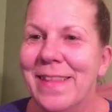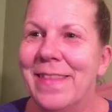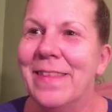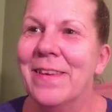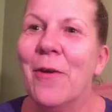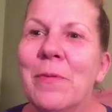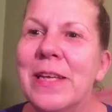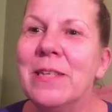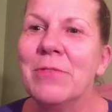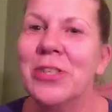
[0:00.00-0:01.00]
The
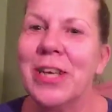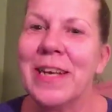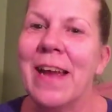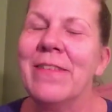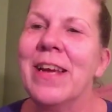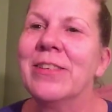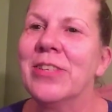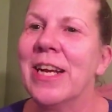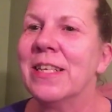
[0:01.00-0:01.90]
place was shut down yesterday.